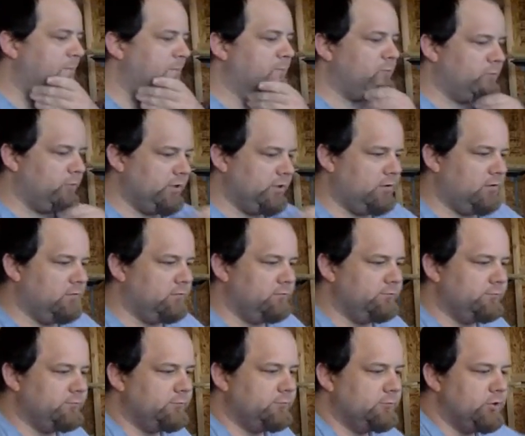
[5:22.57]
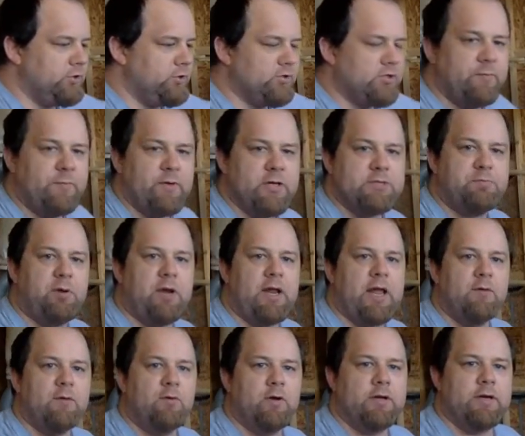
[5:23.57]
We don't use too much
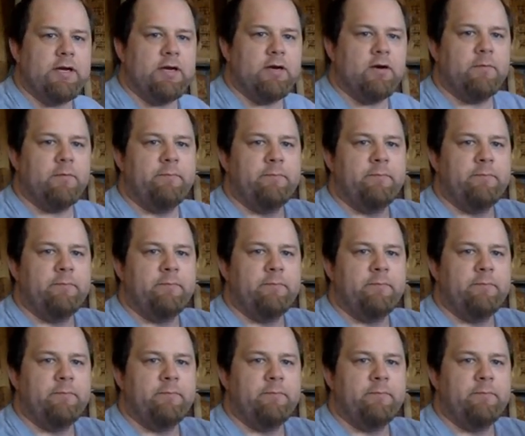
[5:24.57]
plywood here